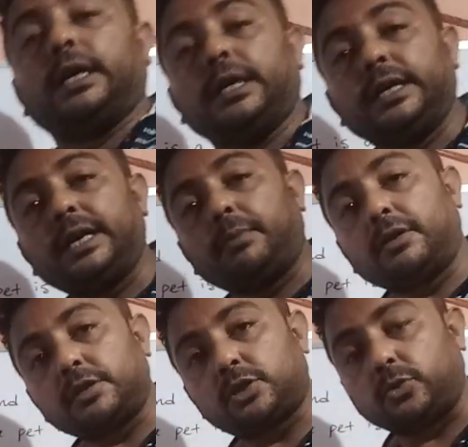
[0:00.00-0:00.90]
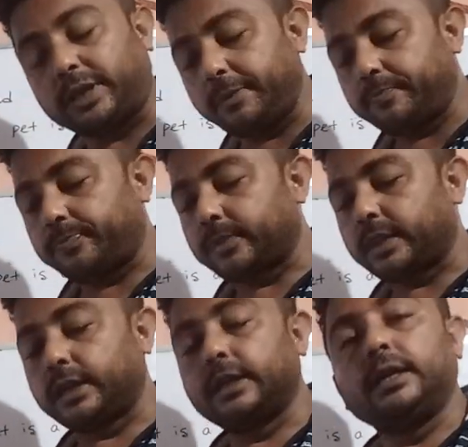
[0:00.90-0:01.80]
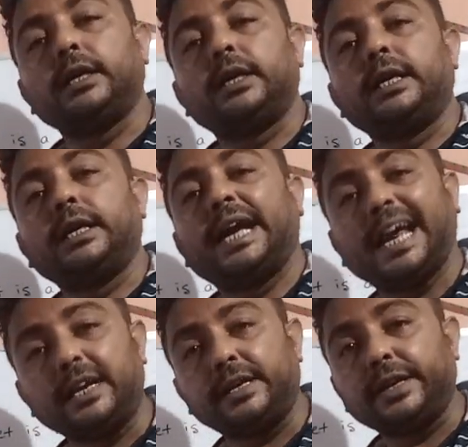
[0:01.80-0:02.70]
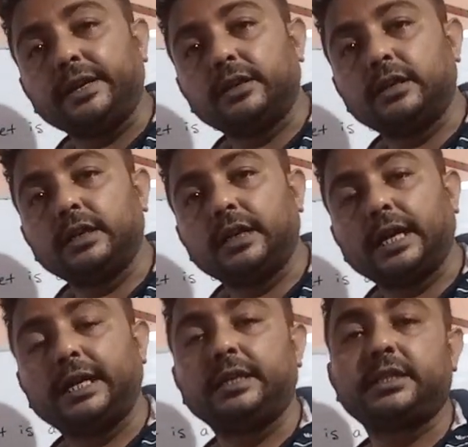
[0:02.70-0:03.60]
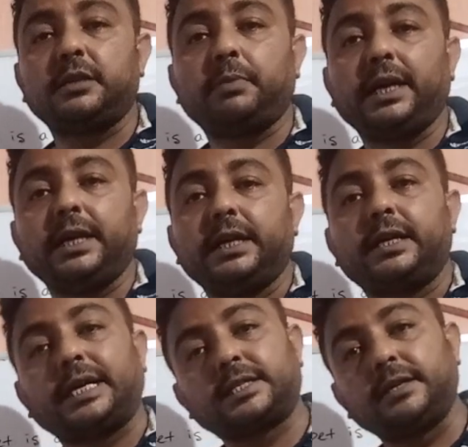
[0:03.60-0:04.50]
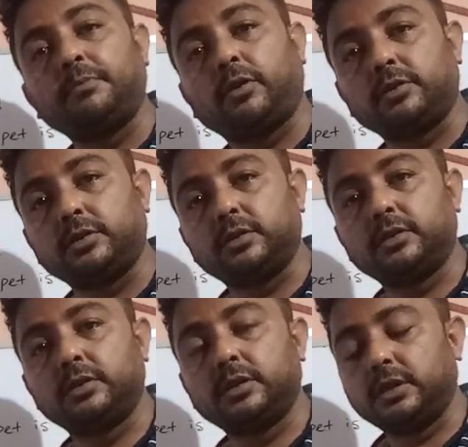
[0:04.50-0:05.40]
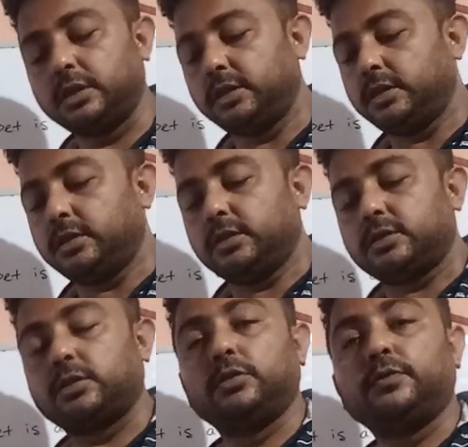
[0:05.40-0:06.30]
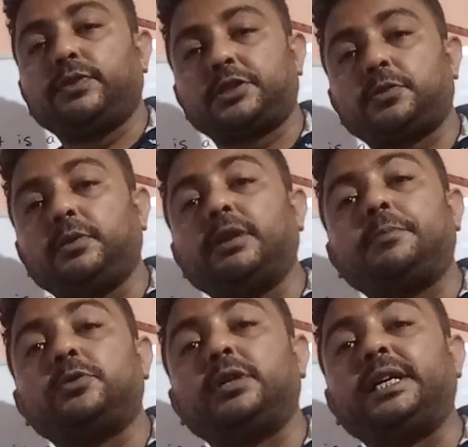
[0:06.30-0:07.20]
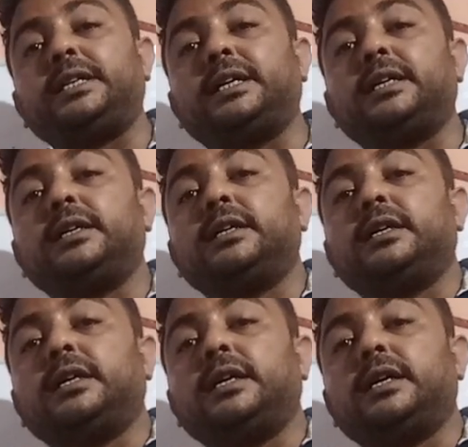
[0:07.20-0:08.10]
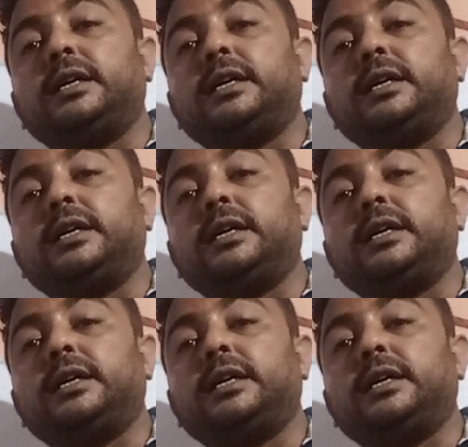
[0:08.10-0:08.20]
read about a story, Henry, and written by Ruskin Bond. So first of all we have to read the